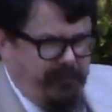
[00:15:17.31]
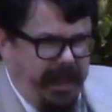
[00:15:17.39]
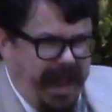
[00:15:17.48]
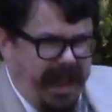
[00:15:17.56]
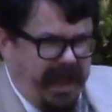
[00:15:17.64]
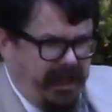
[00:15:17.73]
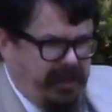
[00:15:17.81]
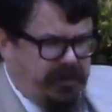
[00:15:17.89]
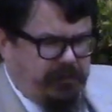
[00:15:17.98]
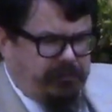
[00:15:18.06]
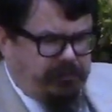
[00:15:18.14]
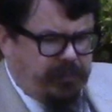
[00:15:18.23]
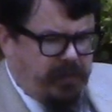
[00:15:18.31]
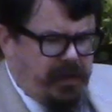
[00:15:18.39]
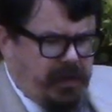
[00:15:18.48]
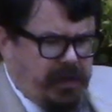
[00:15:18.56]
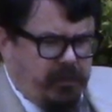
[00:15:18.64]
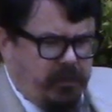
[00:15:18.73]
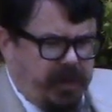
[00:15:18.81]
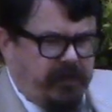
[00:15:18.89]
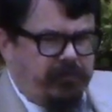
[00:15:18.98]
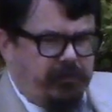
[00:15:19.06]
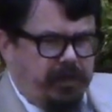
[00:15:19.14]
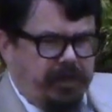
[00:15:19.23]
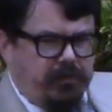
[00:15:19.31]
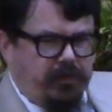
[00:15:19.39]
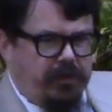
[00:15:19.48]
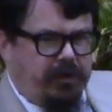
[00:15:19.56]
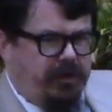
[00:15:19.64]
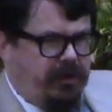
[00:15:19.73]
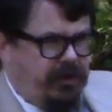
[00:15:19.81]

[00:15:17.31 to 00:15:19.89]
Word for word: mad whenever we look